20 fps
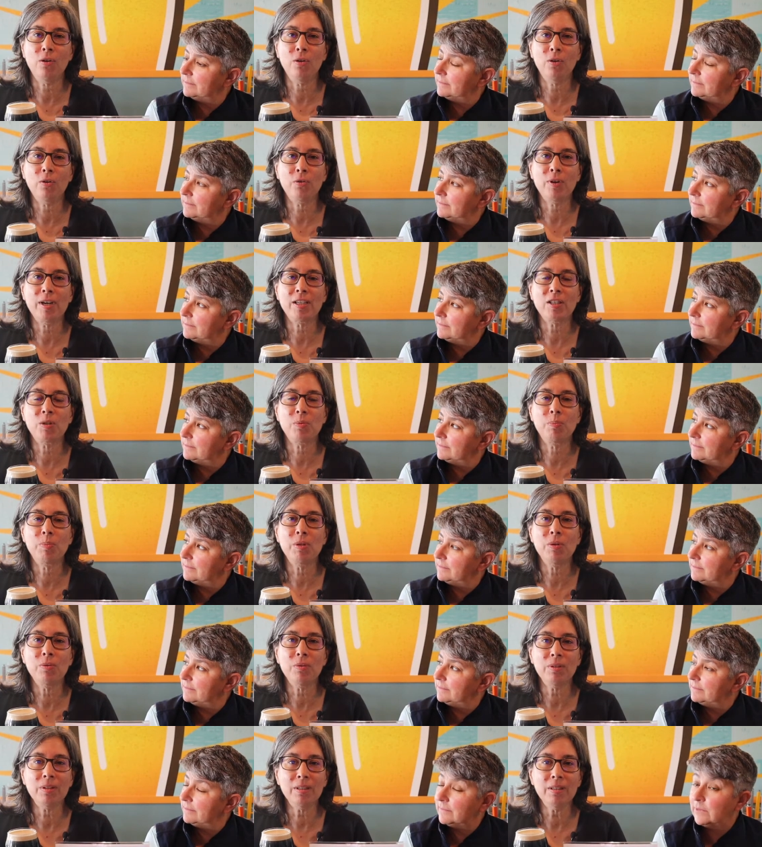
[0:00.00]
Speaker 1: Old
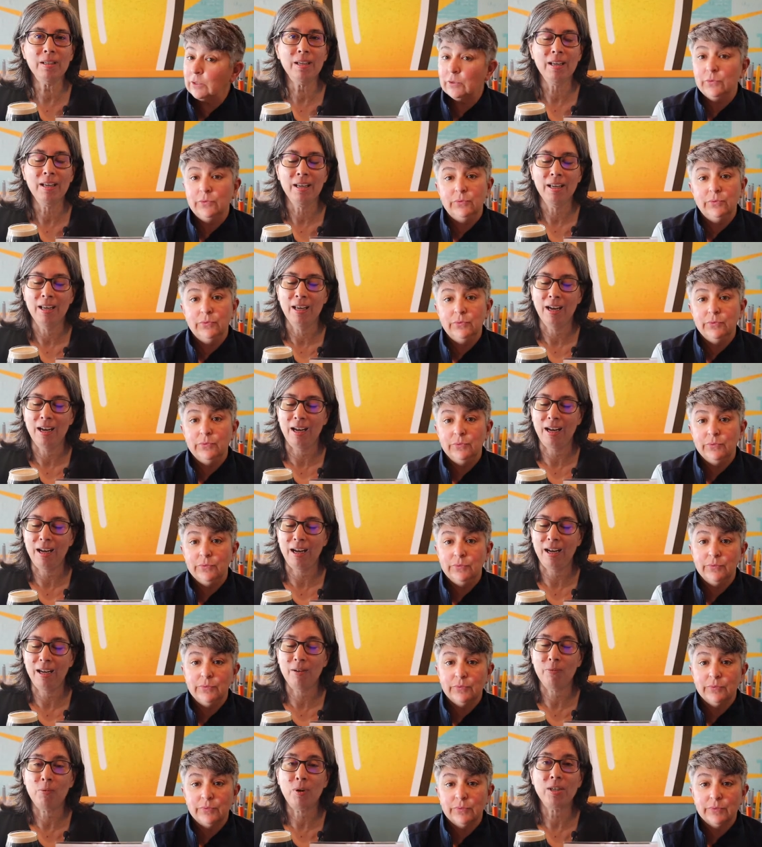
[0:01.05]
Rasputin
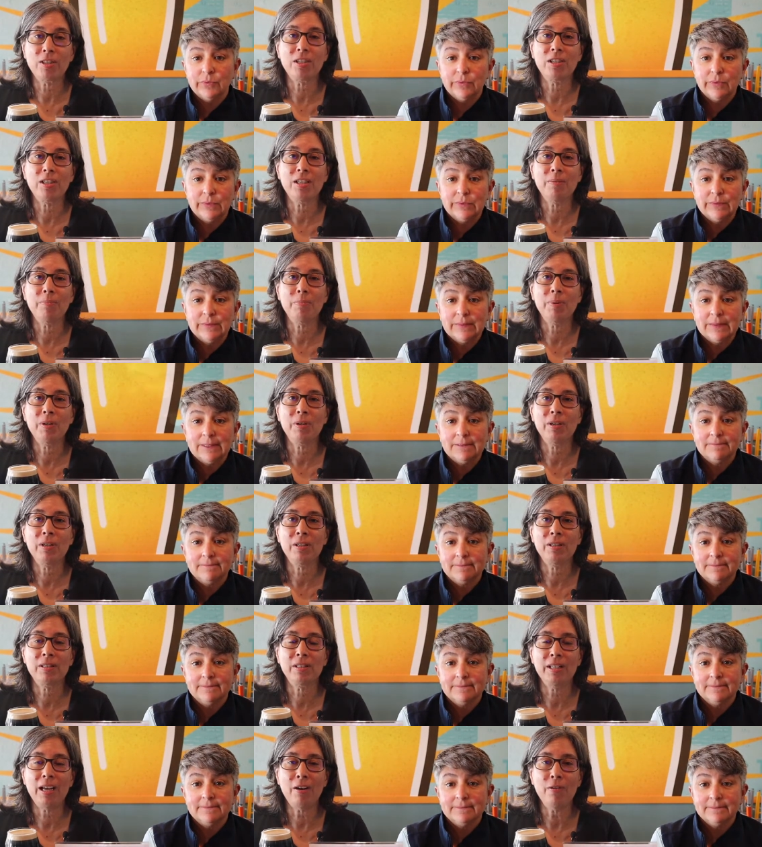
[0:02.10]
uh, Russian
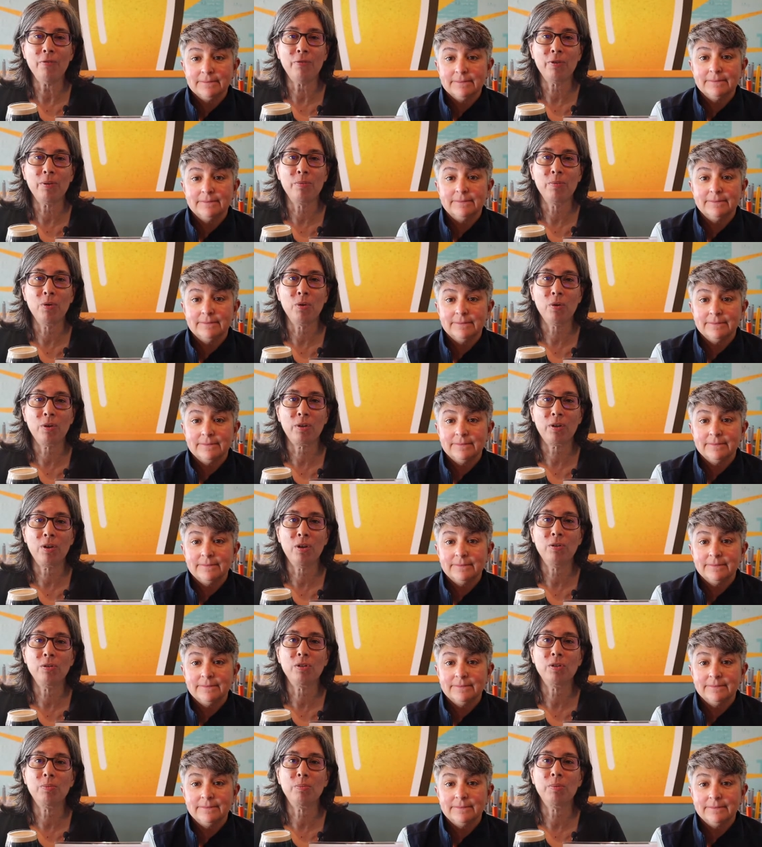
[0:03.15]
Imperial Stout from North
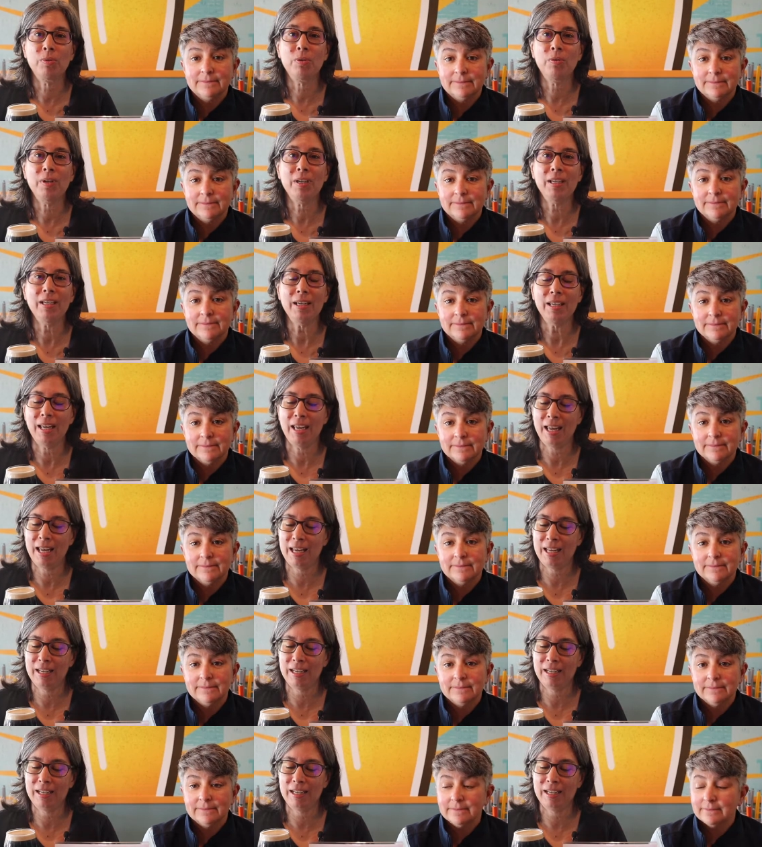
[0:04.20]
Coast Brewing,
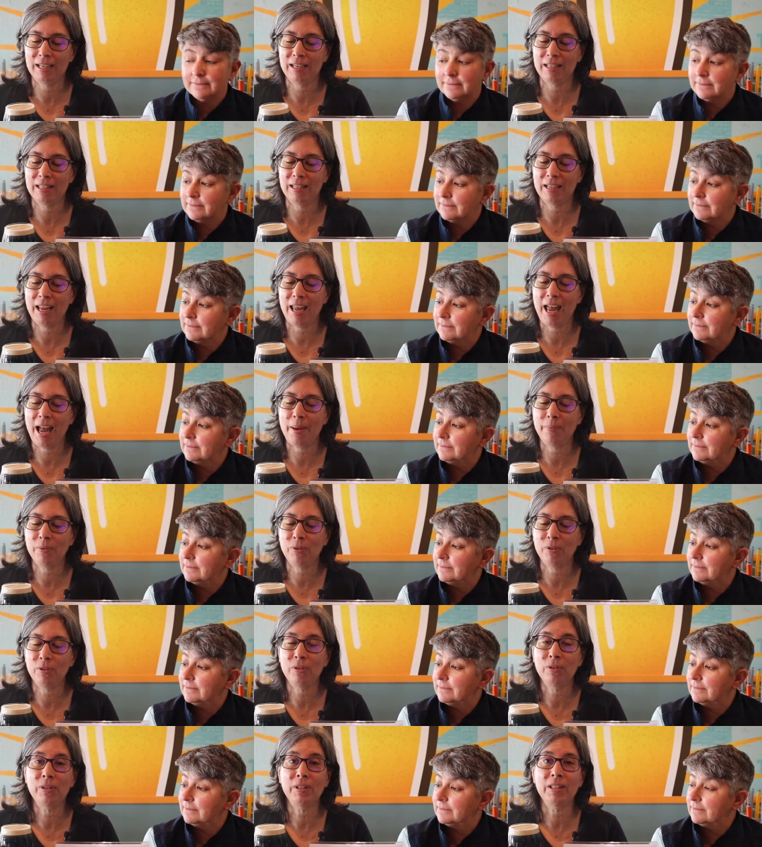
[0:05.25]
and it is
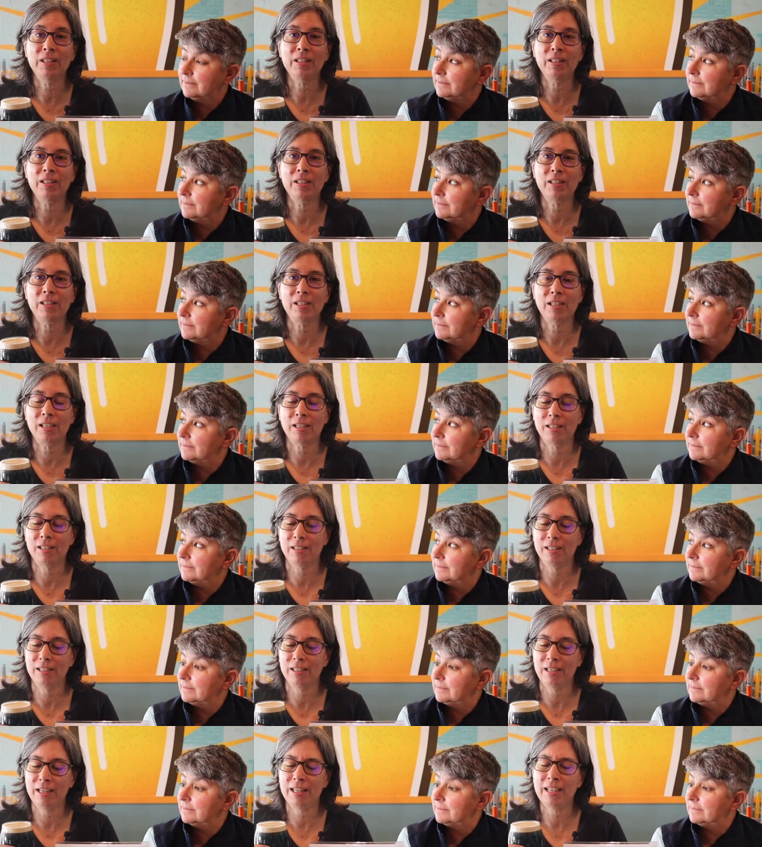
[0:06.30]
absolutely
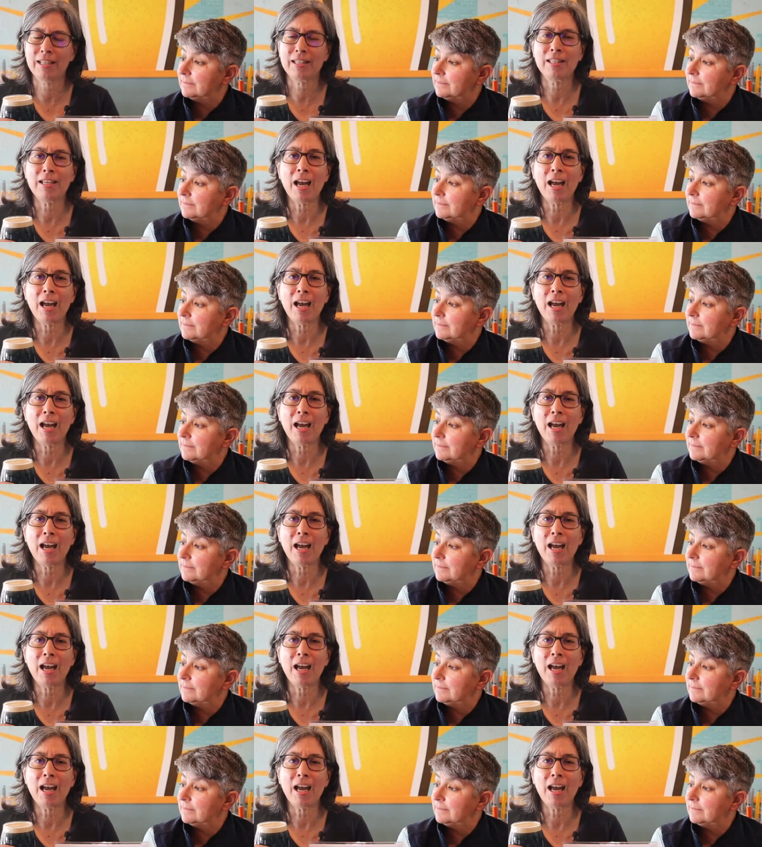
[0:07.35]
delicious. I think it's